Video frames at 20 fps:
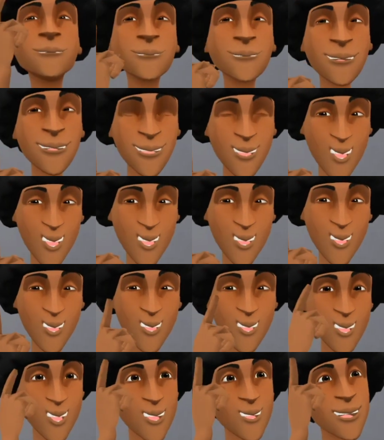That
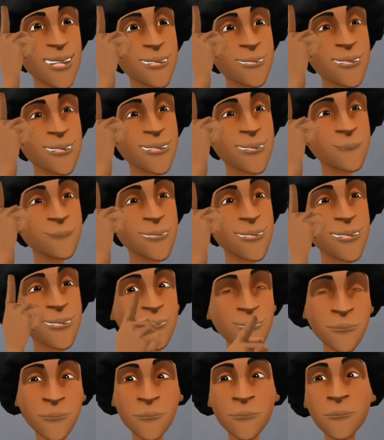reminds me.
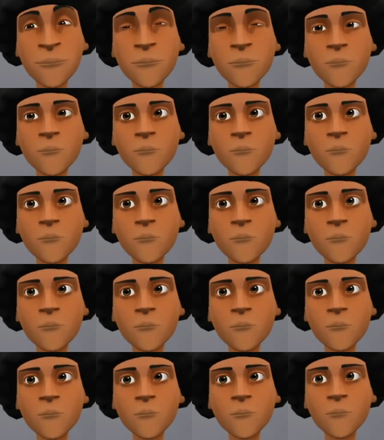
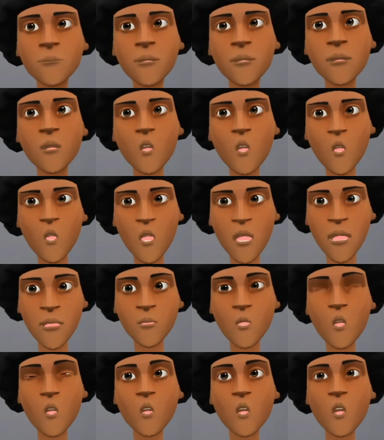Somebody
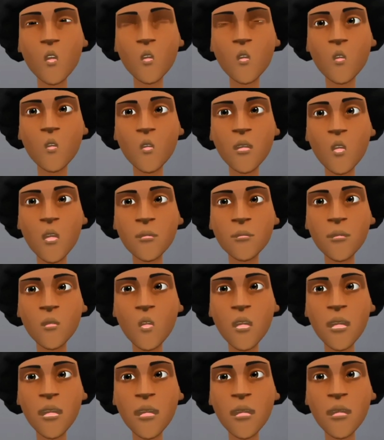called me
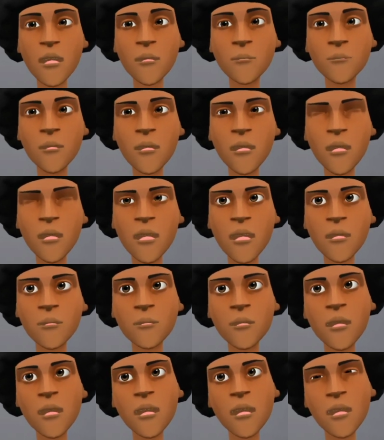and told me
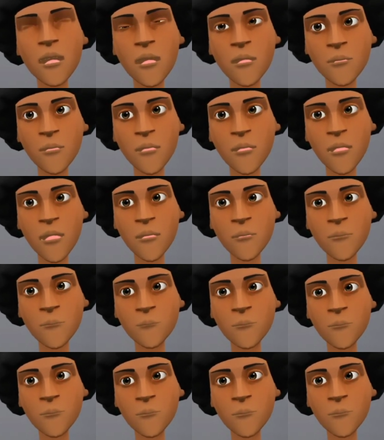that you were
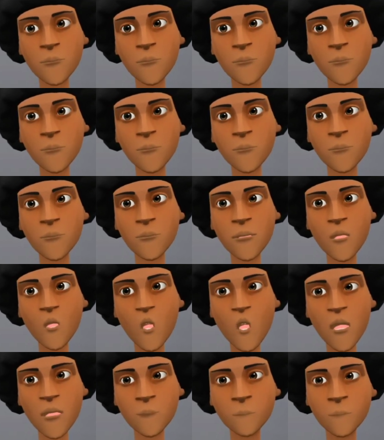spotted
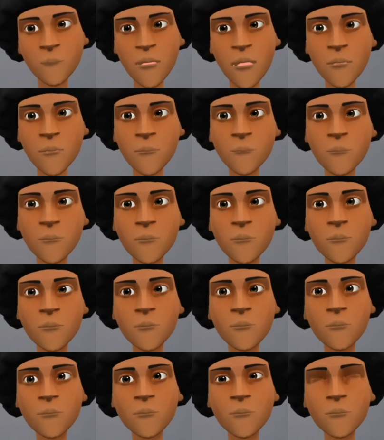at an eatery
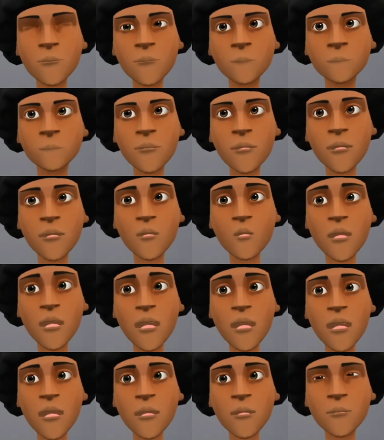with a
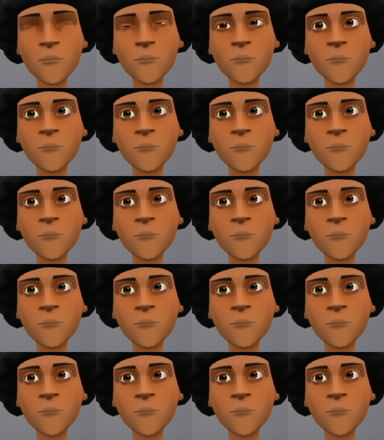man.